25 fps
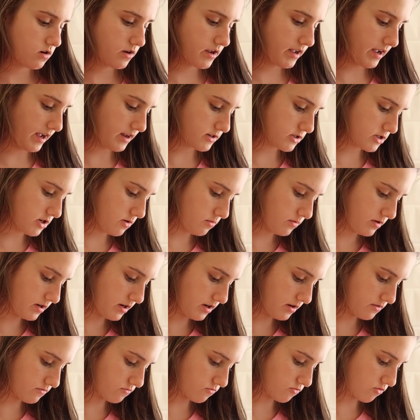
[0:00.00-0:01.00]
Okay, I don't
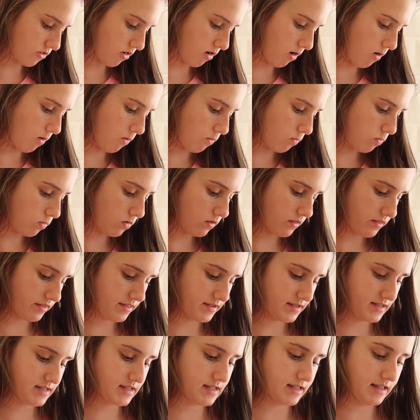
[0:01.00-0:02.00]
want to unroll
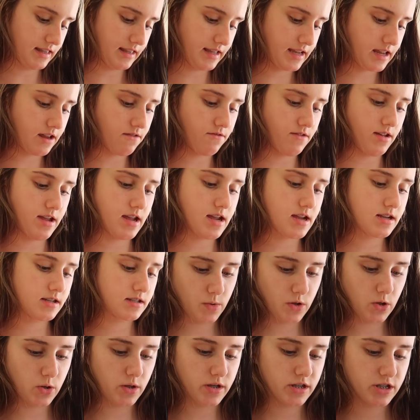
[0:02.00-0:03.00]
the sleevey.
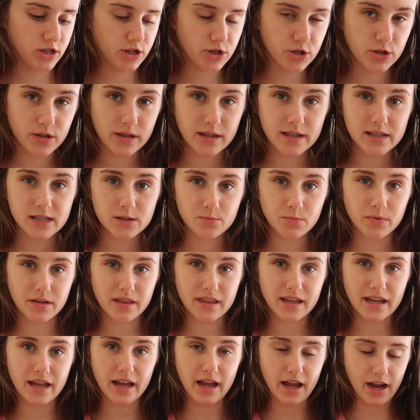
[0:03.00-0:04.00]
We're going to do this
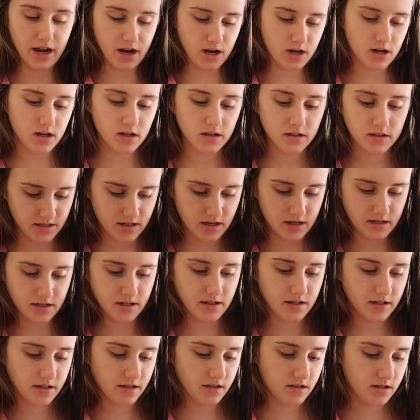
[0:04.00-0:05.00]
with care.
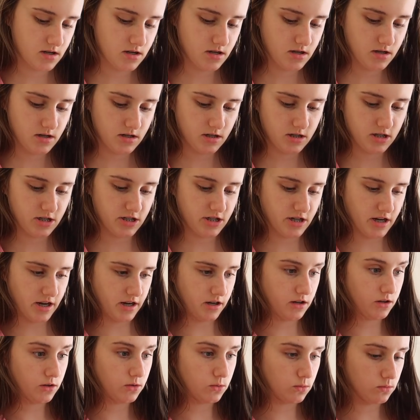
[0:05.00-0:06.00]

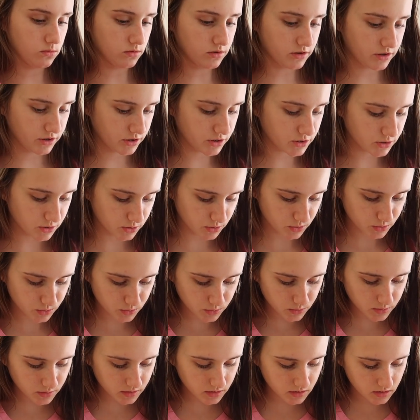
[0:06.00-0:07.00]
Untangle
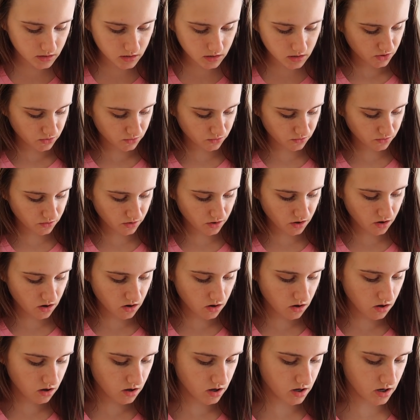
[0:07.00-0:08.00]
you.
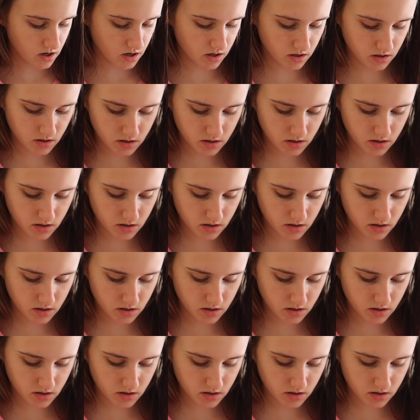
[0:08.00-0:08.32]
Right.